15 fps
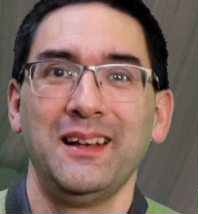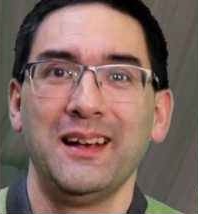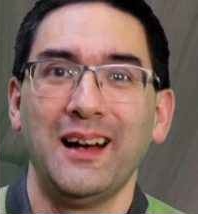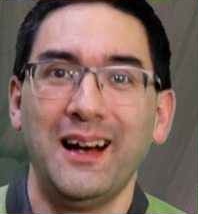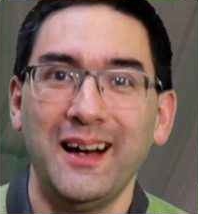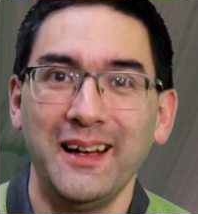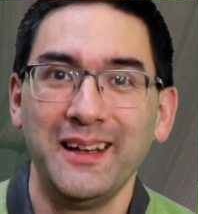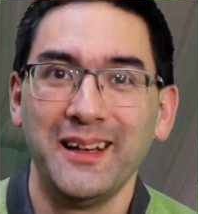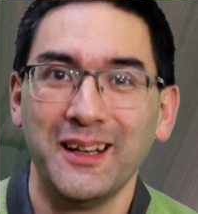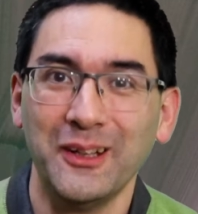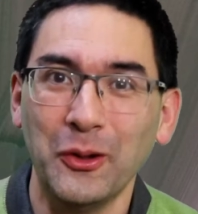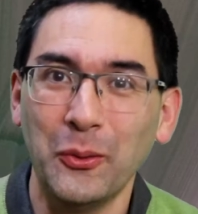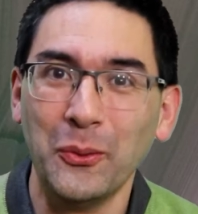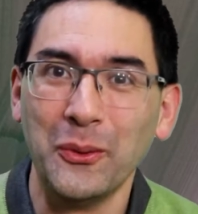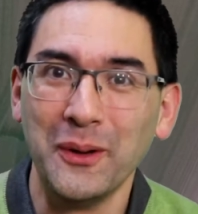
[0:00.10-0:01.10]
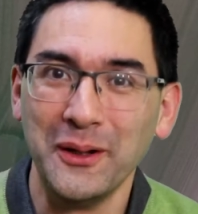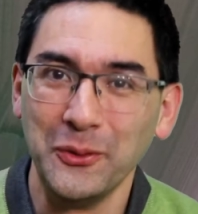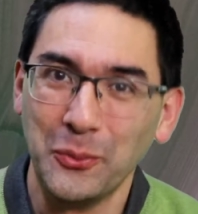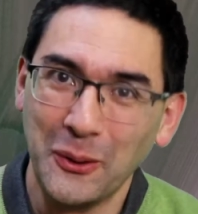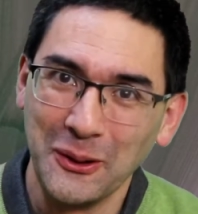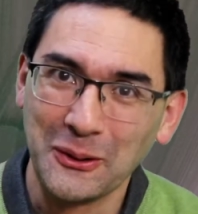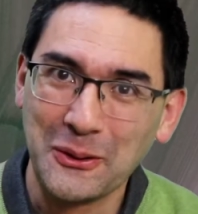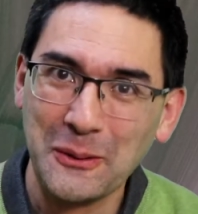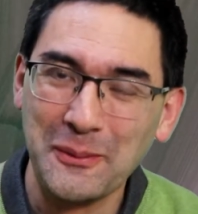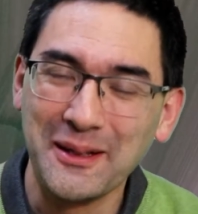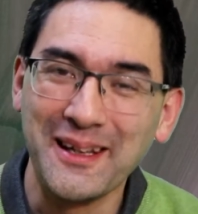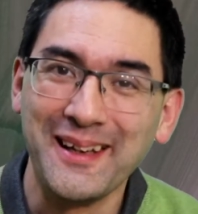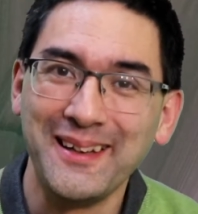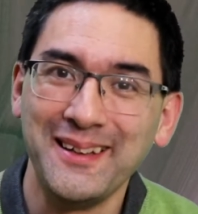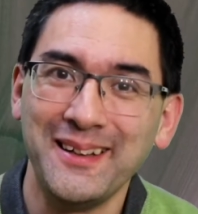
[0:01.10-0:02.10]
Hi, hello and welcome
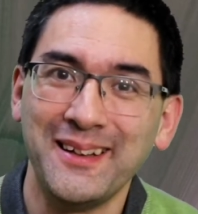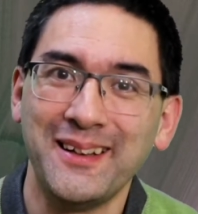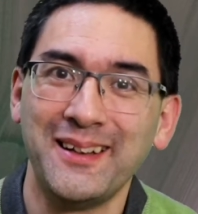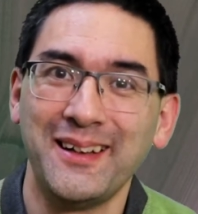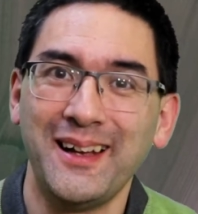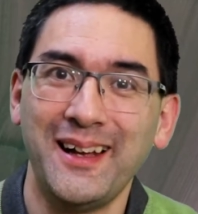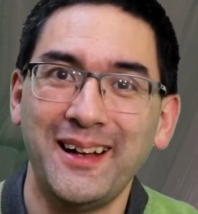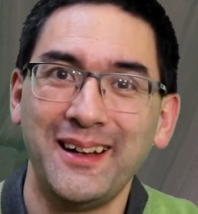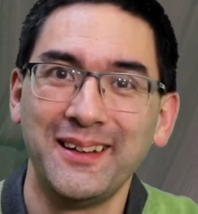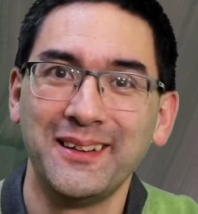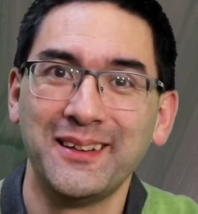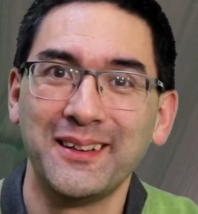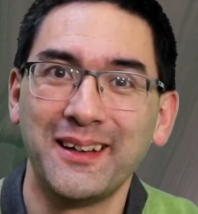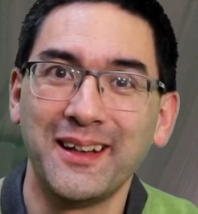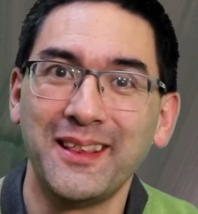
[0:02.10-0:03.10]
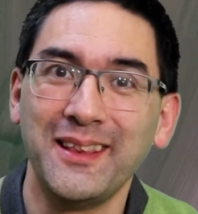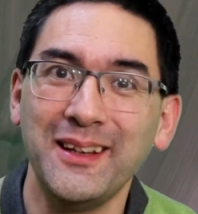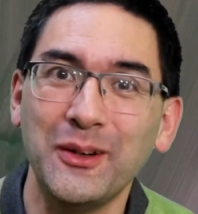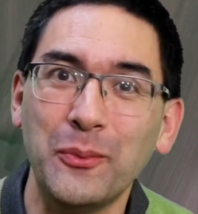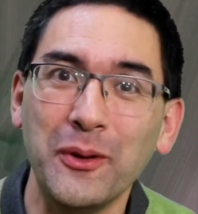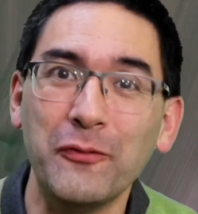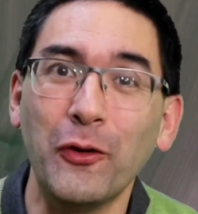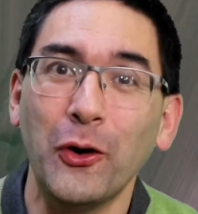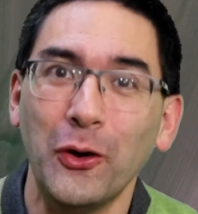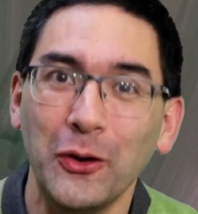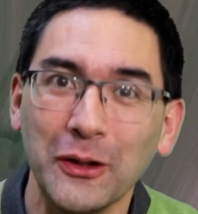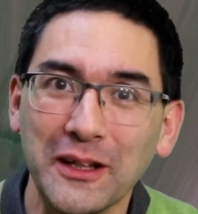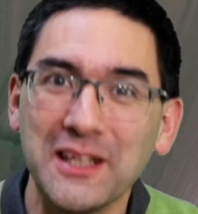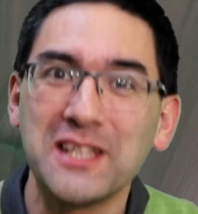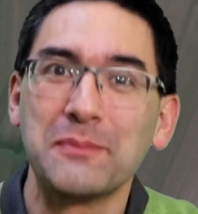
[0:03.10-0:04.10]
again. And I think we've
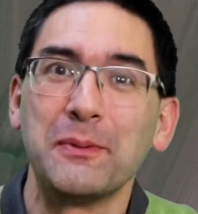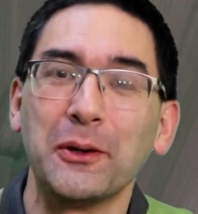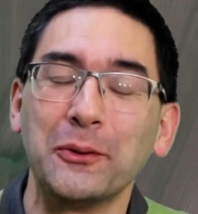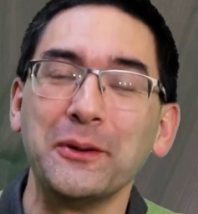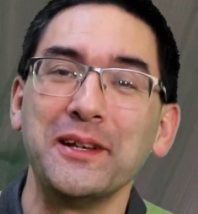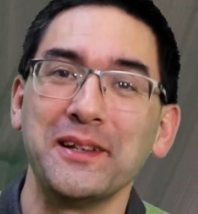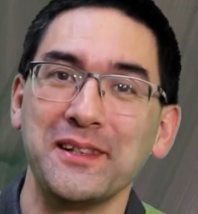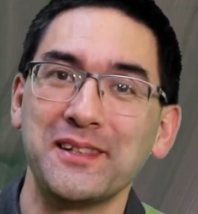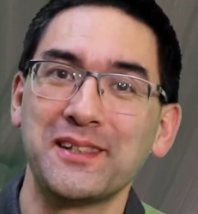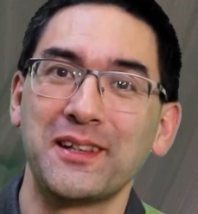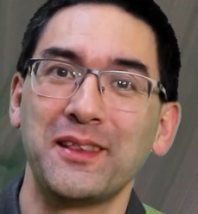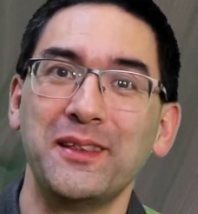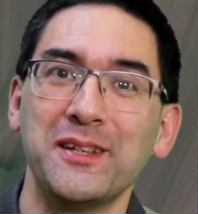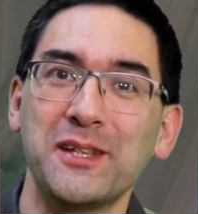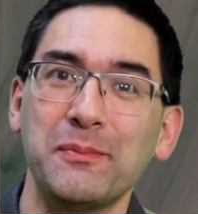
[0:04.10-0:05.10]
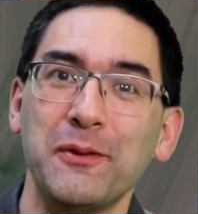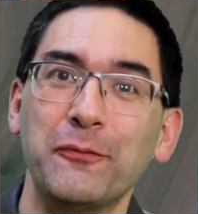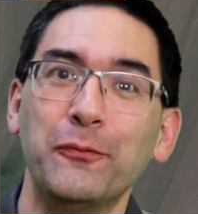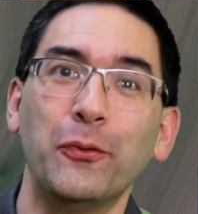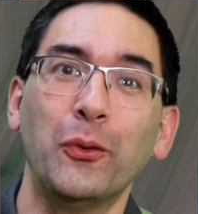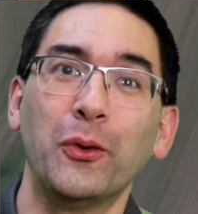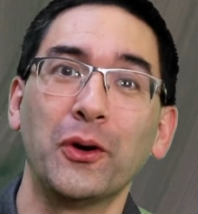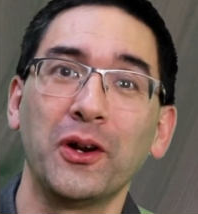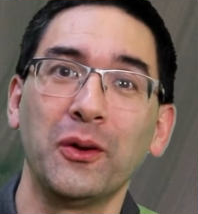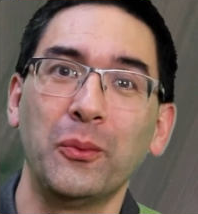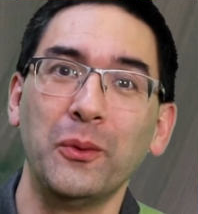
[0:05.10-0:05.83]
all experienced this before.